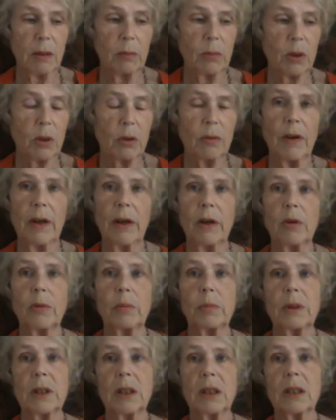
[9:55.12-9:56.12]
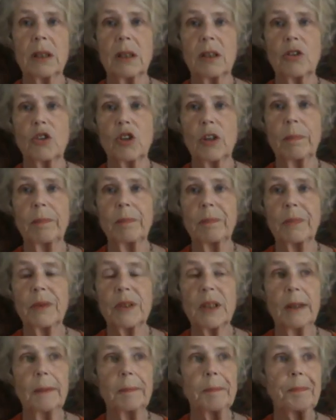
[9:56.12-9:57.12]
to have helped, etc.
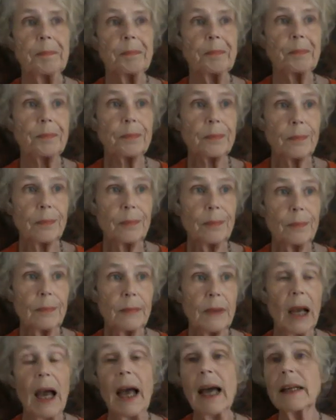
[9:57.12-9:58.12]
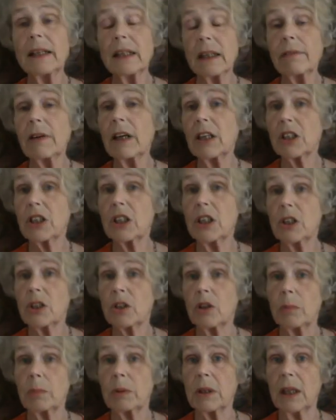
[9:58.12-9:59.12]
So, and I've actually
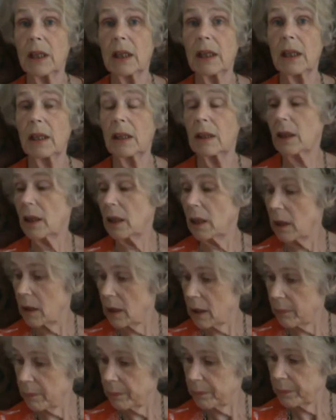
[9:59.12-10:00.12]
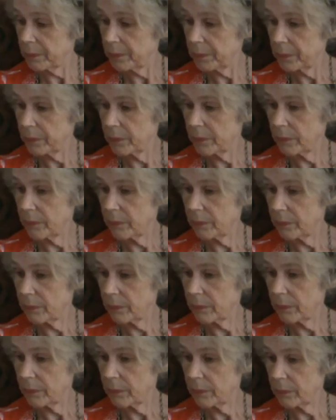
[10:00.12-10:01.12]
stopped taking the
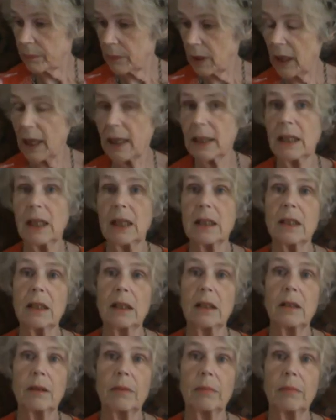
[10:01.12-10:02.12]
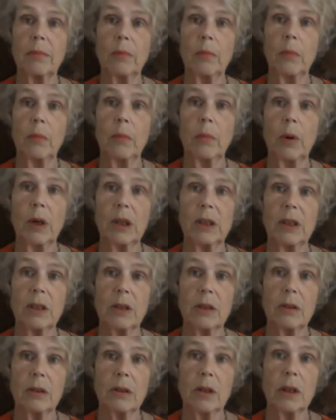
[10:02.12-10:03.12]
the antacid ones
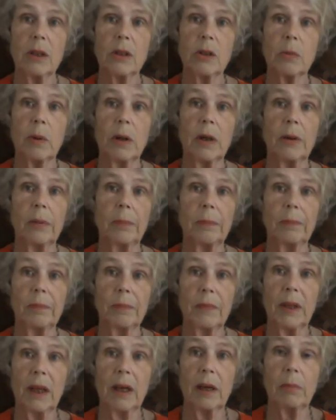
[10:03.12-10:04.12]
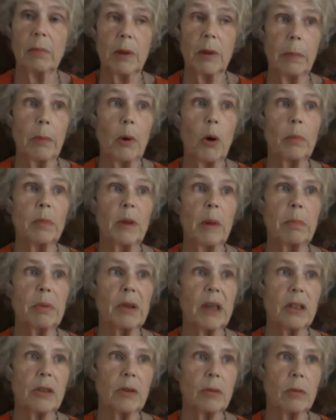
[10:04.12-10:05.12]
as well, the
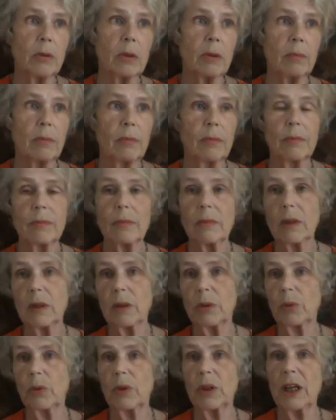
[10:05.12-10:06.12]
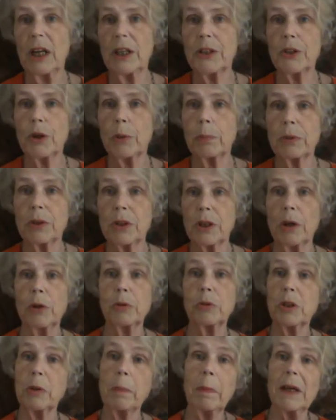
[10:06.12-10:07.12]
omniprazoles or the
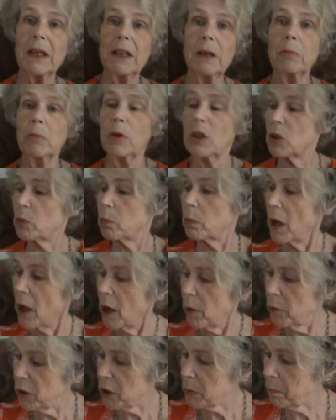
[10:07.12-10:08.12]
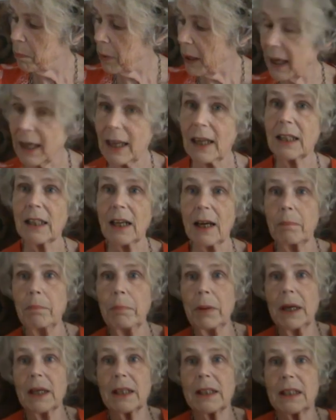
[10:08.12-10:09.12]
lansoprazole, depending which packet I
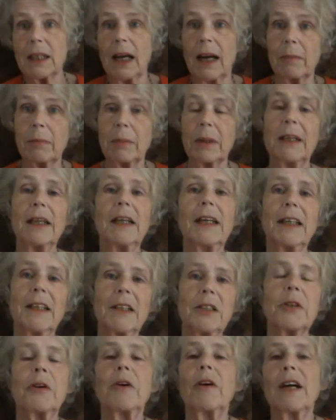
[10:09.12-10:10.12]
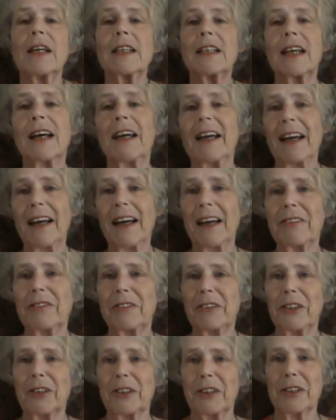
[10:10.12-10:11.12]
picked up. So
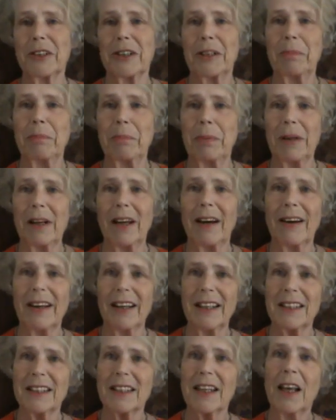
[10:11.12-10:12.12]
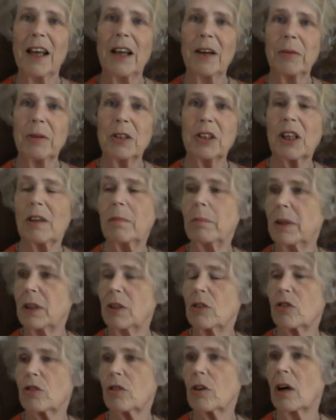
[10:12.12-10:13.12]
I've got supplies which I've
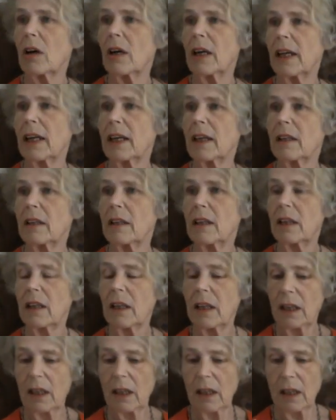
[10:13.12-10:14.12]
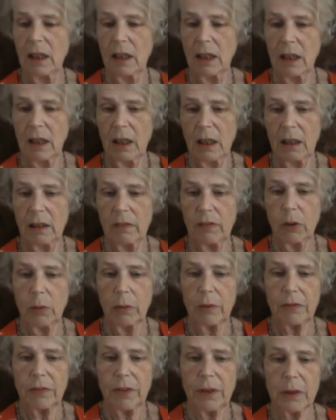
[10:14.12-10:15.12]
been trying for
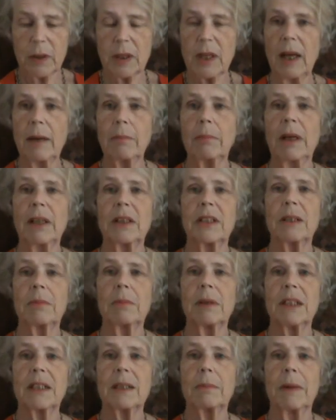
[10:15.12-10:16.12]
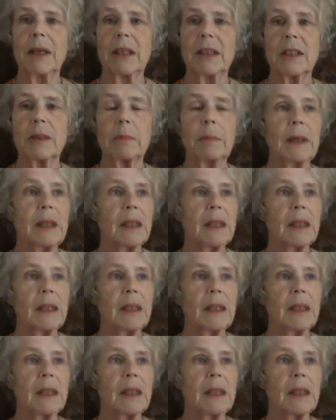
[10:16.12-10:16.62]
what feels like months and months and months.